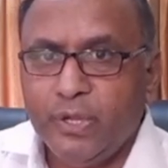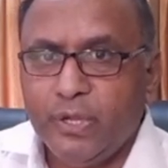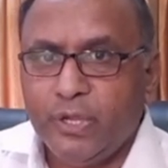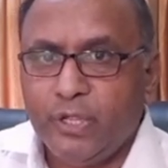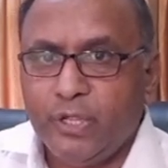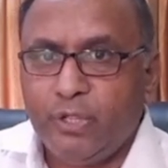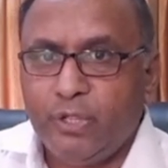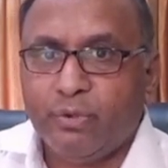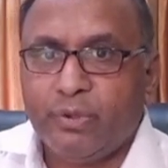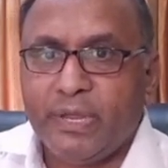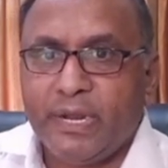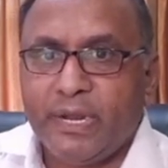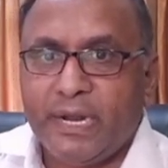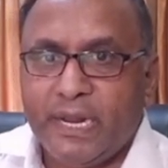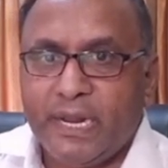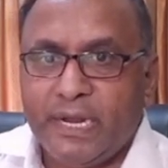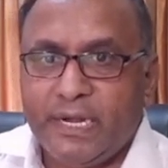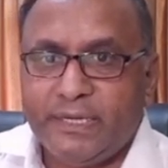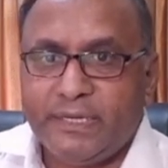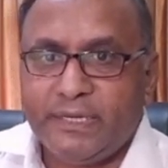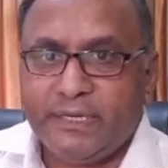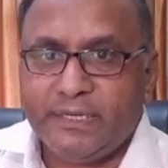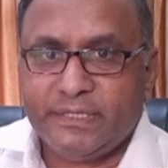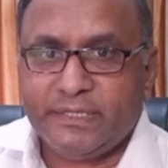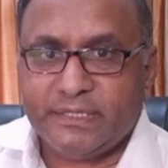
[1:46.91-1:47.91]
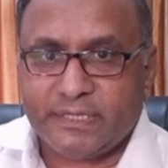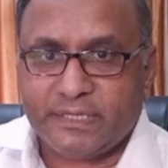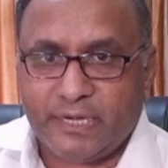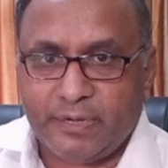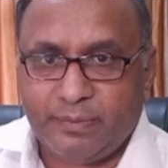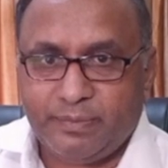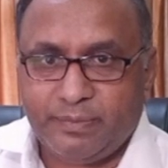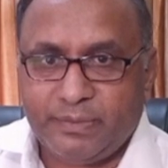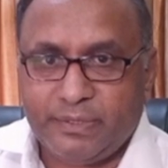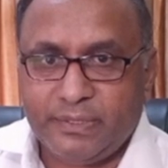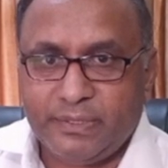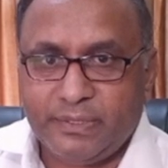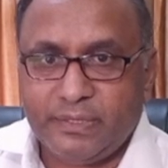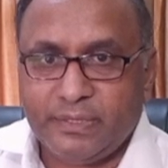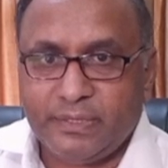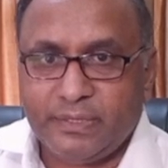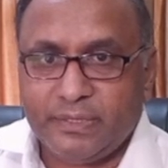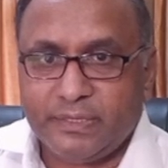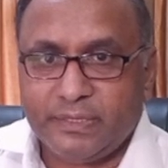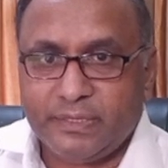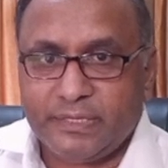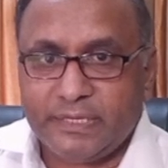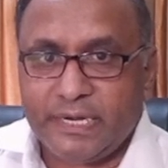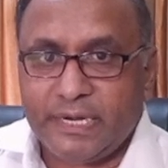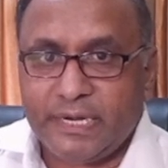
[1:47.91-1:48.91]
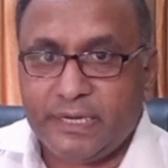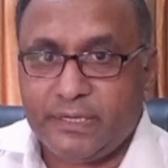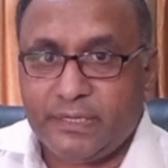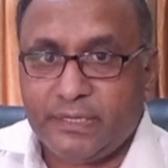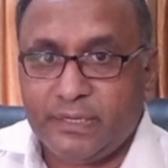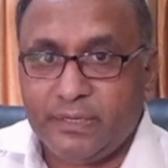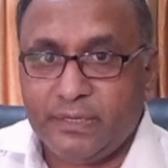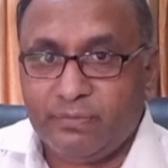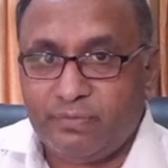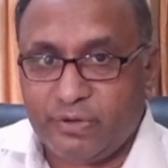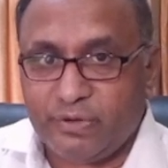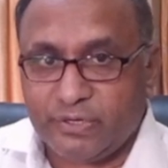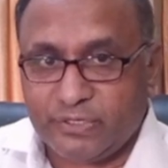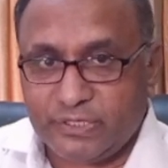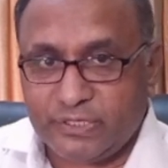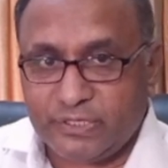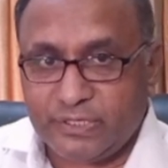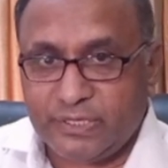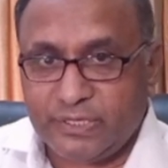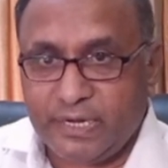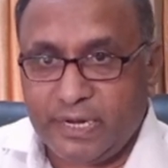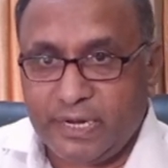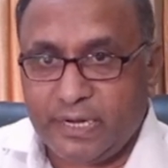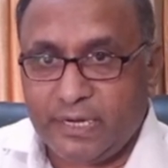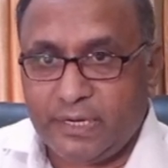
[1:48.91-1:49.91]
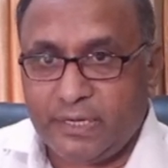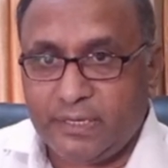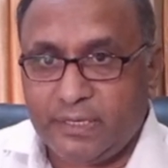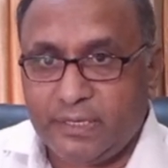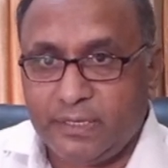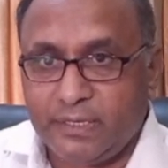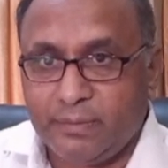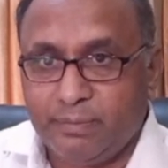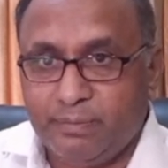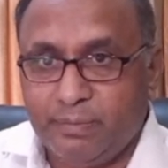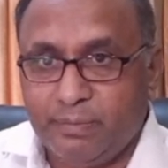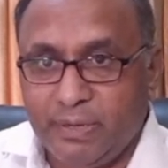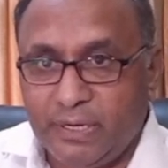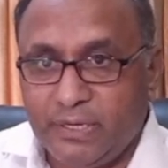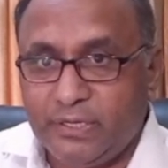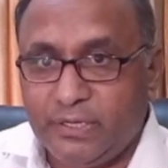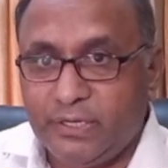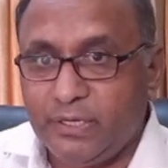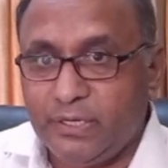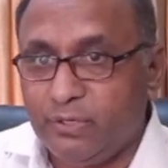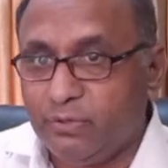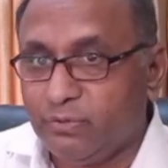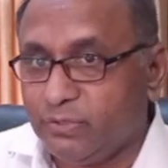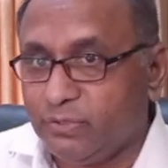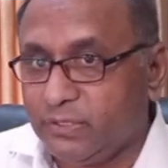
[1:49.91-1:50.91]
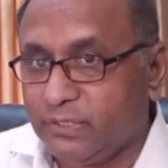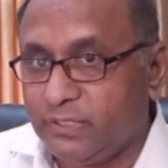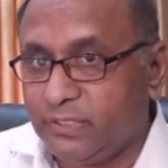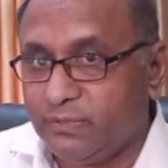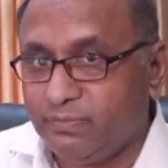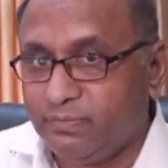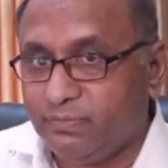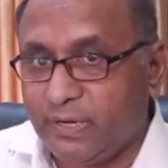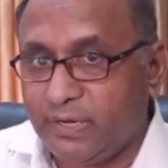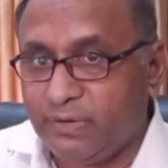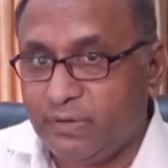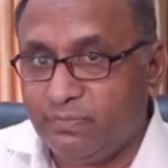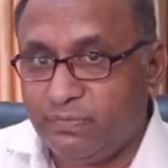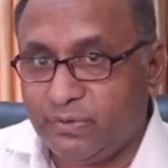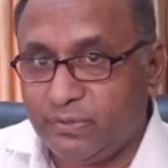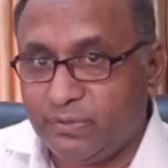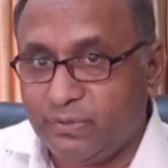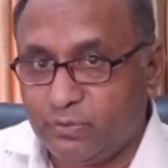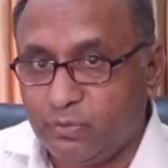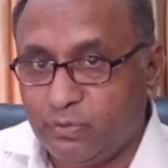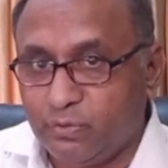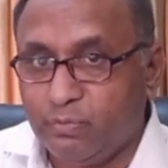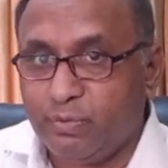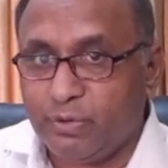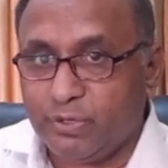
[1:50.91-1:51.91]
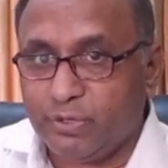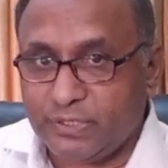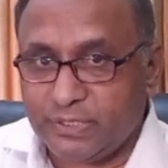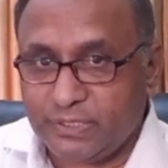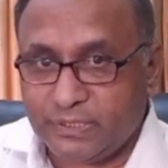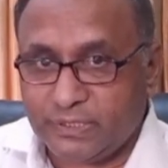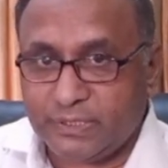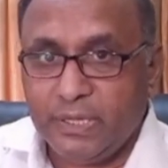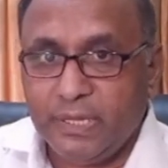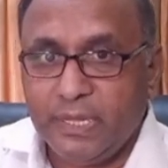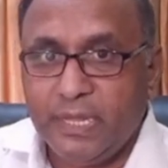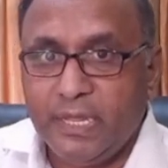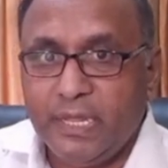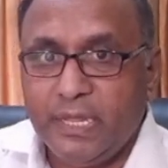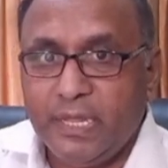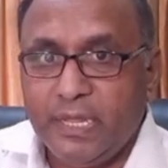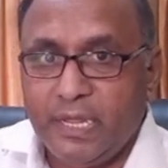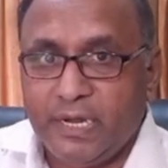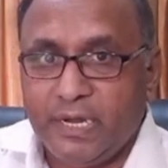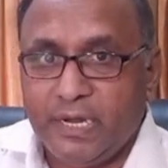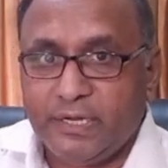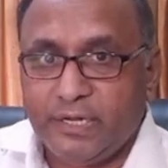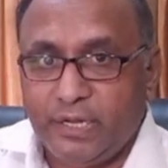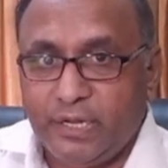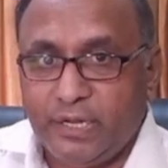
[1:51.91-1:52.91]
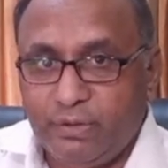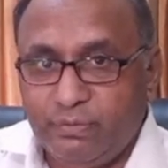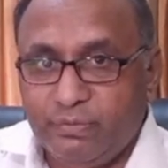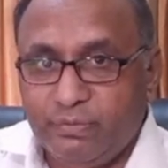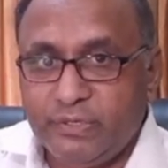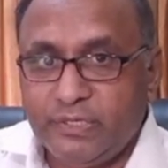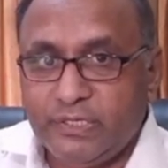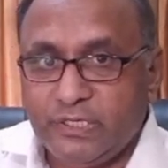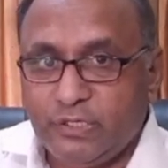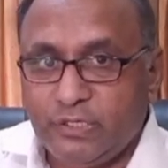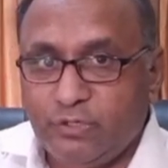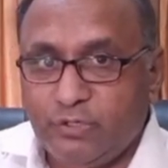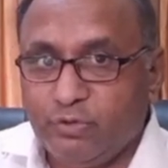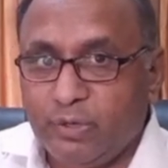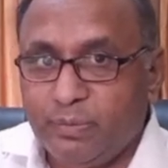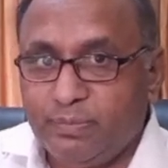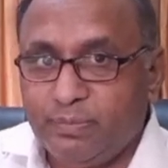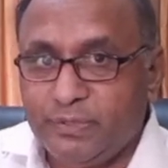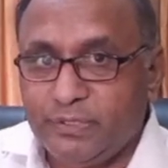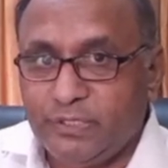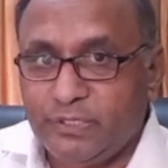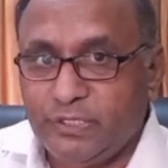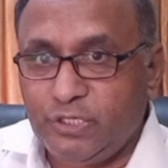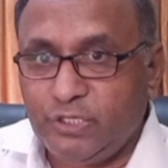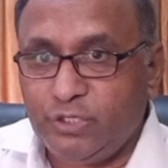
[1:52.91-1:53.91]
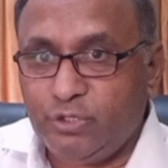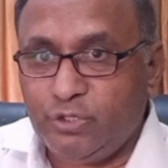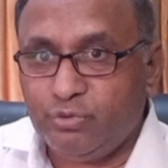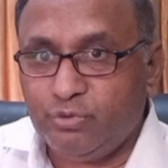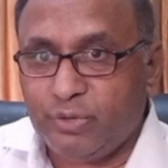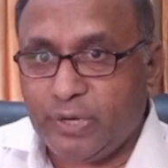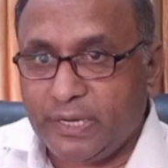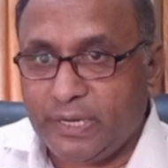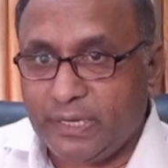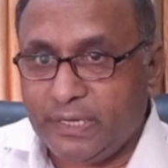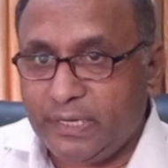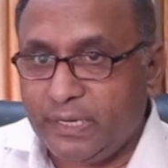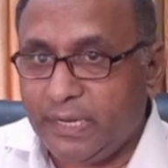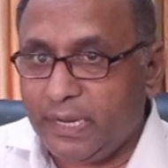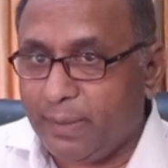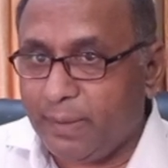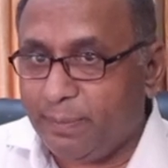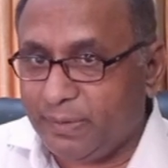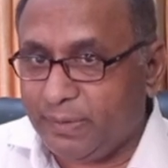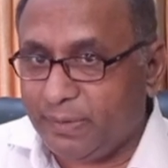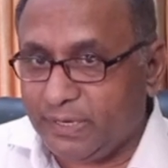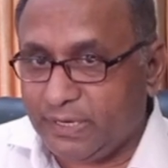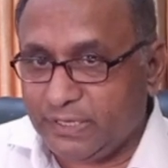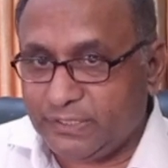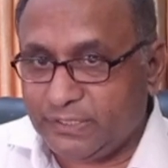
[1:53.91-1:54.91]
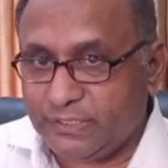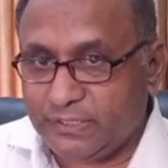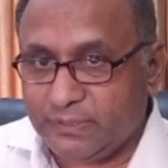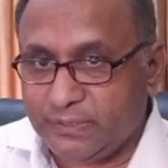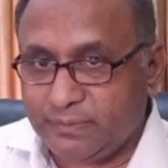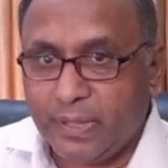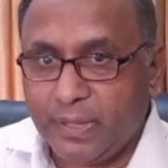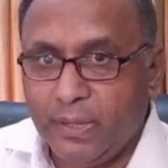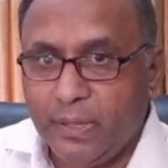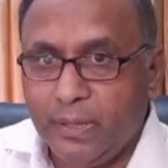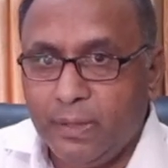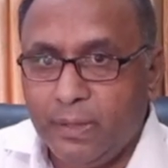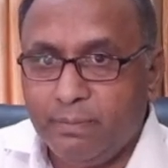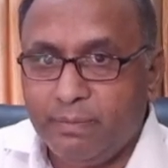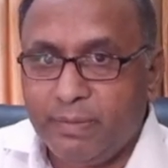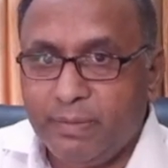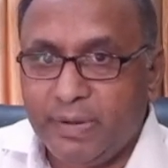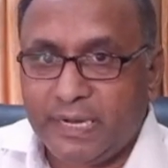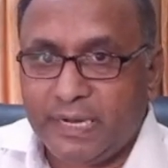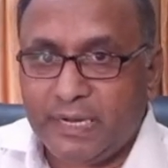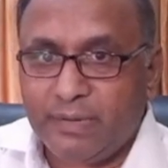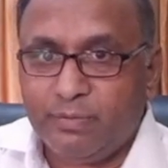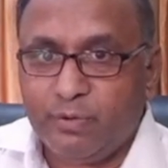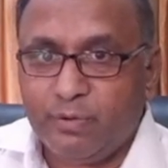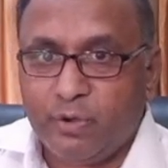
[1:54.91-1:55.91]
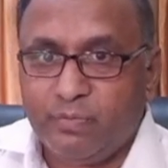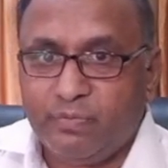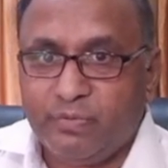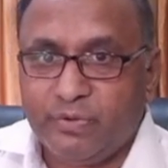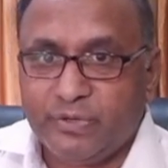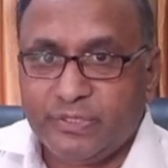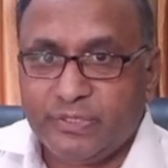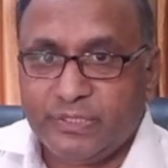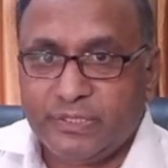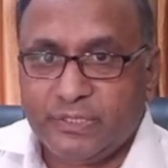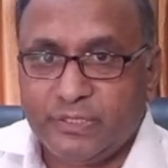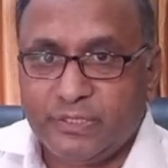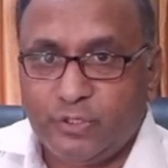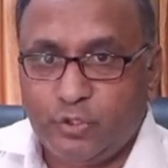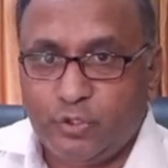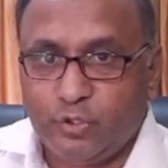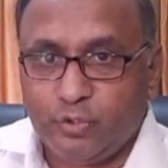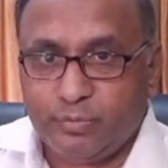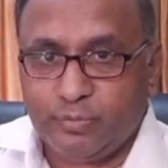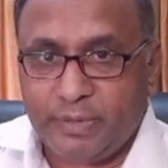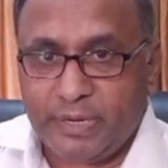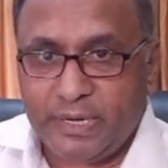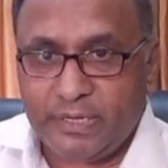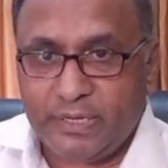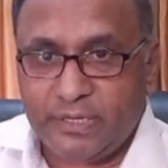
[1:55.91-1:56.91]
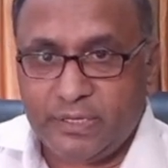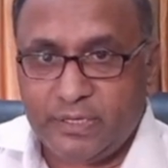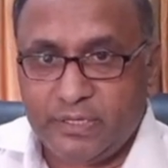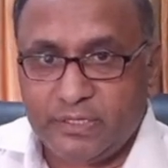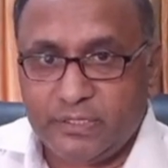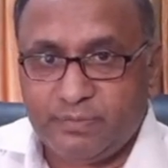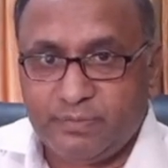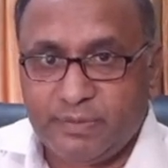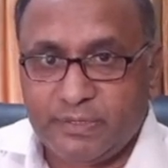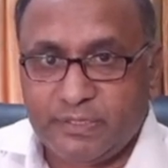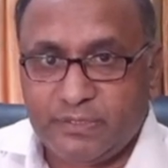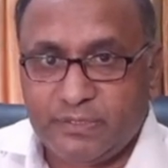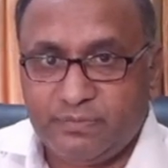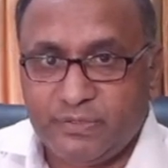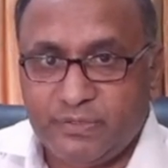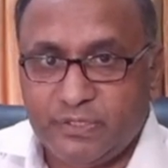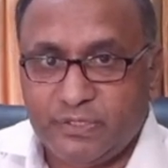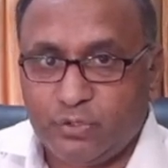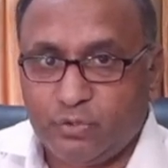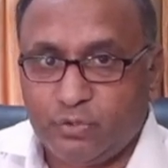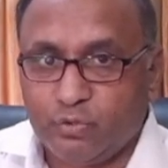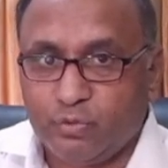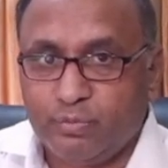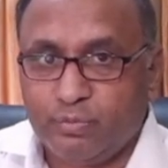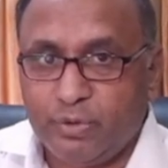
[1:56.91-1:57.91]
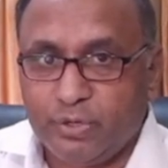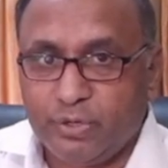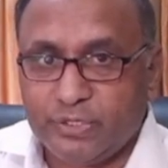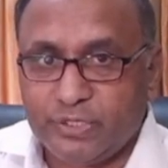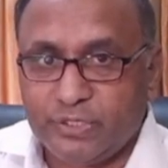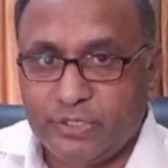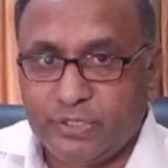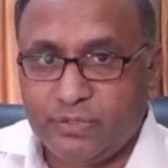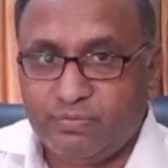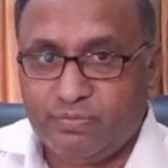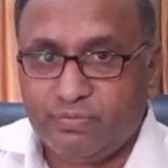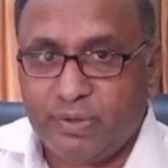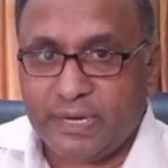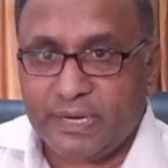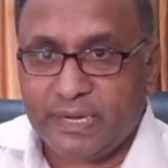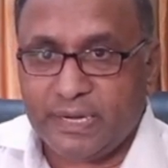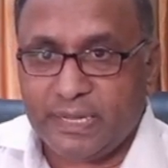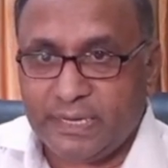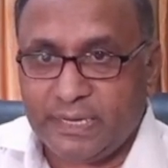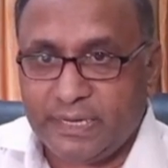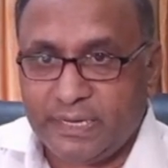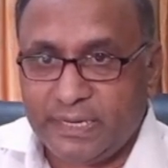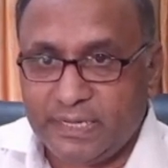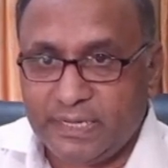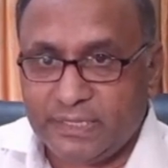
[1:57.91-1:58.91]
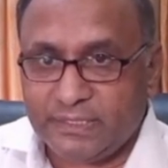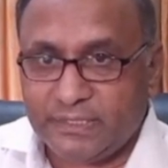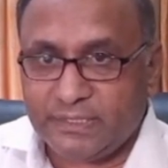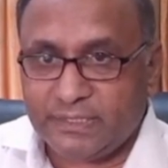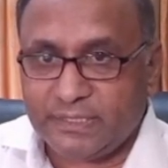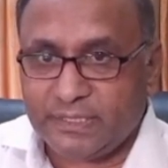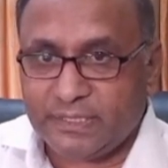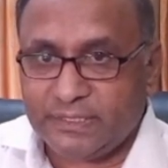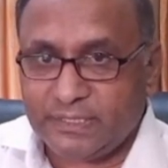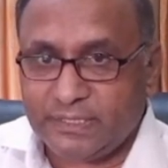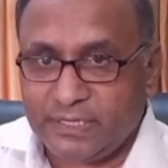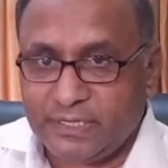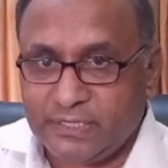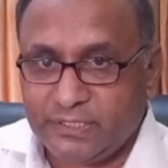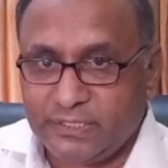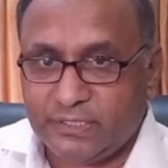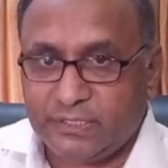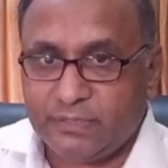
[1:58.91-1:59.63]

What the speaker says: You can write script, create function, and build user-defined toolboxes, and even develop GUI application. MATLAB offers domain-specific toolboxes for areas such as